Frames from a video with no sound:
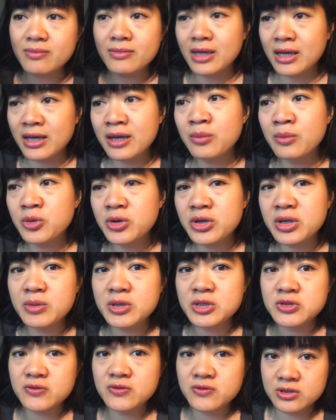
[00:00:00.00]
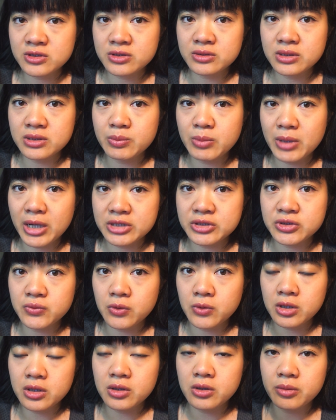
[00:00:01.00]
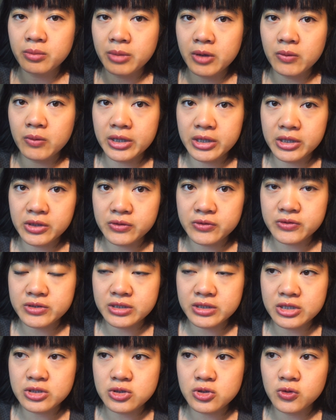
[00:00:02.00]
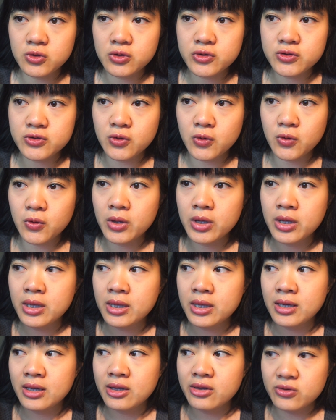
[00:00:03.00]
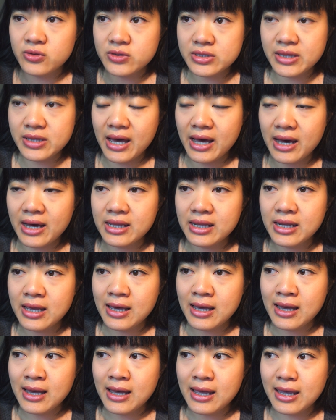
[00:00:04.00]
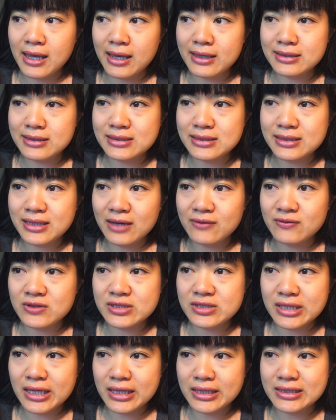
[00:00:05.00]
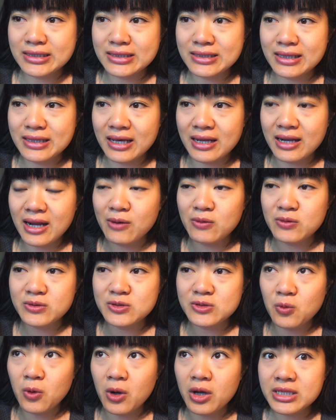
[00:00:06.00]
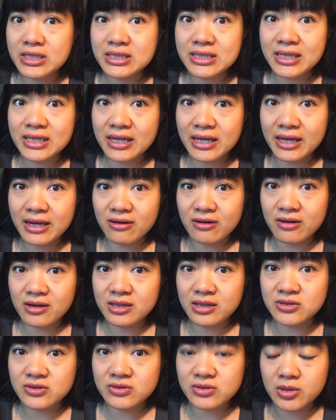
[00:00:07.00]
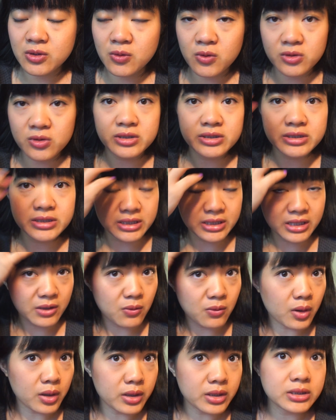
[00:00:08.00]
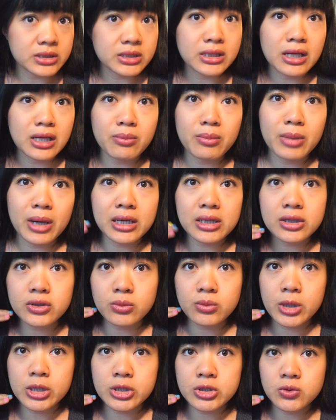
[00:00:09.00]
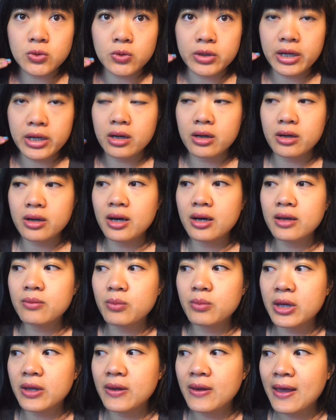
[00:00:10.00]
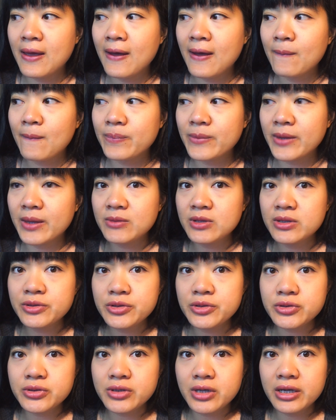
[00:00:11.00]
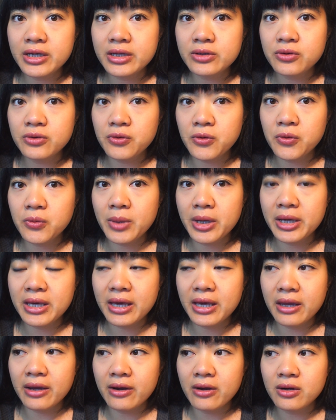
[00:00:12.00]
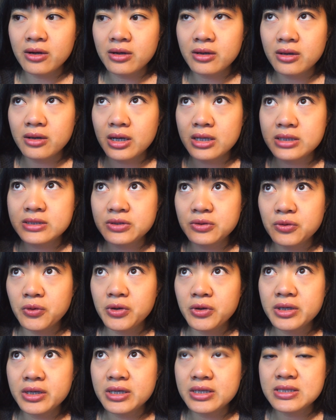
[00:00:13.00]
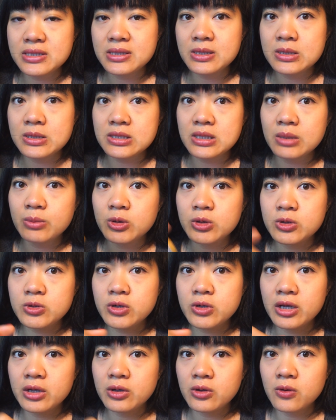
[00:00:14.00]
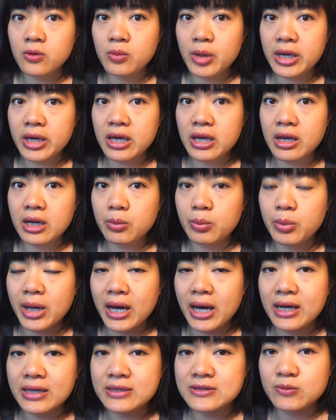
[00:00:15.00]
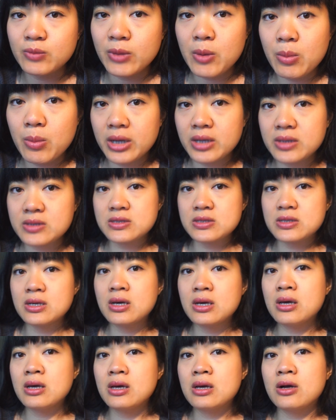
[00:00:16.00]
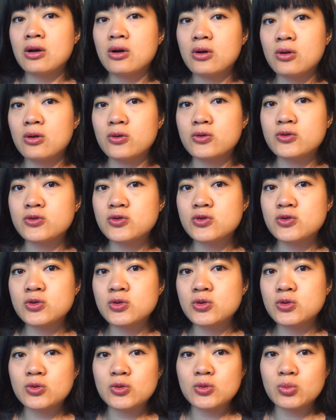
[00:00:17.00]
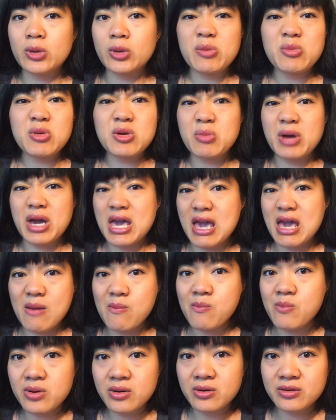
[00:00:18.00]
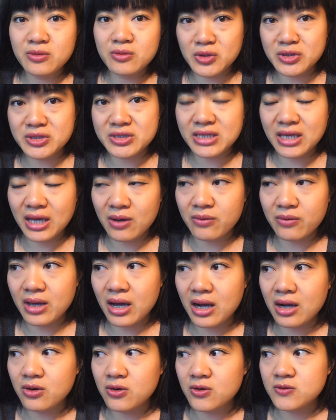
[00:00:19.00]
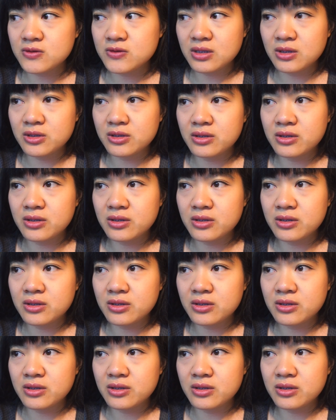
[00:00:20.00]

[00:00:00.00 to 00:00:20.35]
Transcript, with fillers: I am pretty much officially back to work on my regular schedule, so there's that. And I've decided that I was wanting to get a haircut during quarantine. I wanted to get back to my short haircut, but I'm going to try and grow my hair, as annoying as it is, I'm going to try and grow my hair past my bust, close to maybe my hip. We'll see how that goes.